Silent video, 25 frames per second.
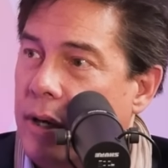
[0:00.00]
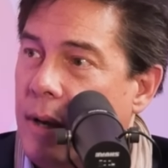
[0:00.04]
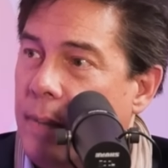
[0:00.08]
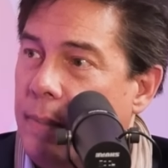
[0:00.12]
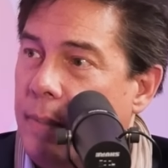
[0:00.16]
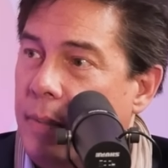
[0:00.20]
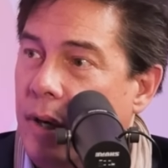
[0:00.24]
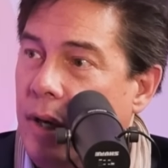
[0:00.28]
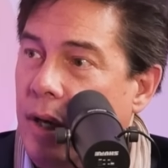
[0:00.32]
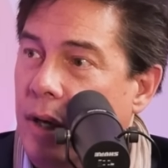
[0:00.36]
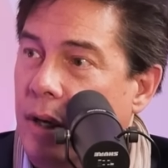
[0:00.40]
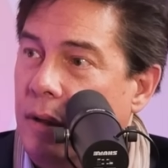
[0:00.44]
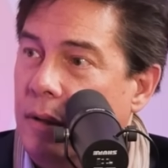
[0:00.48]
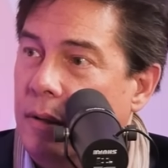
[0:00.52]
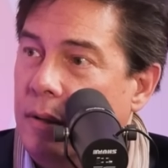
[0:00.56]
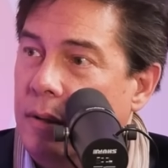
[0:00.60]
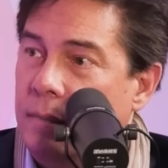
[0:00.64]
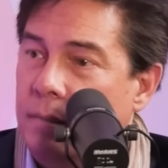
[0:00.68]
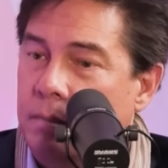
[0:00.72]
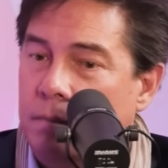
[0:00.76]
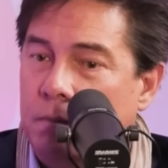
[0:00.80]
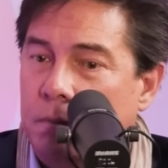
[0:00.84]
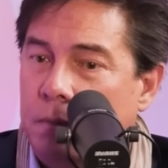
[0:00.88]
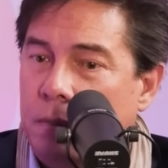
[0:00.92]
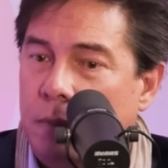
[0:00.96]
company,
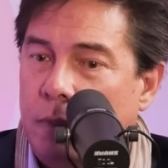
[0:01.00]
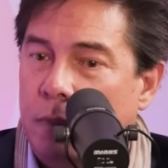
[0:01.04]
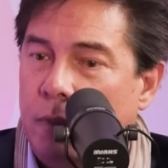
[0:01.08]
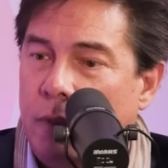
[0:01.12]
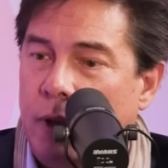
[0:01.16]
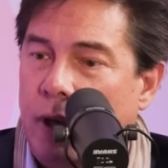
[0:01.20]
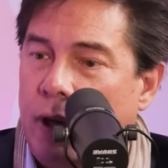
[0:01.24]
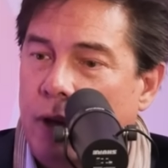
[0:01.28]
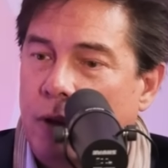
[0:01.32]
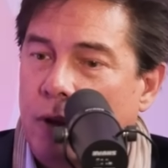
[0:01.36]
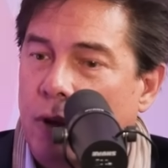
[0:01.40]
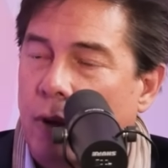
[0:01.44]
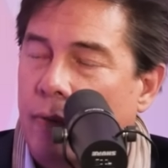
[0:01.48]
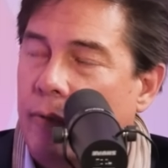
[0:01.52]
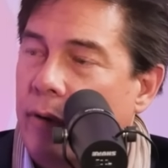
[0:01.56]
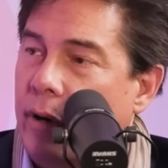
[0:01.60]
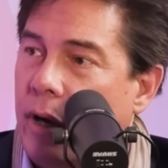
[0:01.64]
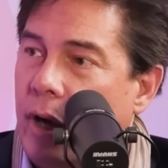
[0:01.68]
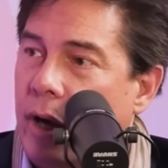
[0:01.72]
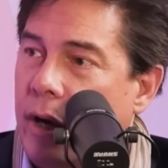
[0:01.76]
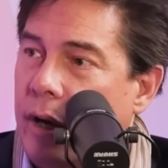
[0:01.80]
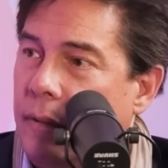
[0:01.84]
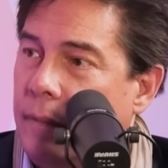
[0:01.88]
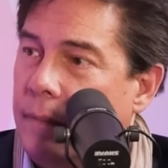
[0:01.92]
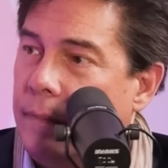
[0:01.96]
like
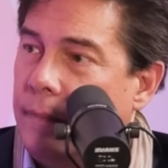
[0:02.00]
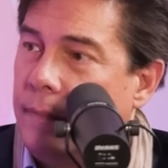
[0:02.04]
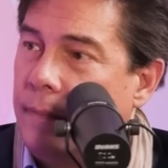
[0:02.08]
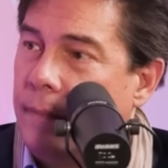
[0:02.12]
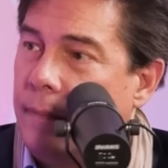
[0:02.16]
overnight.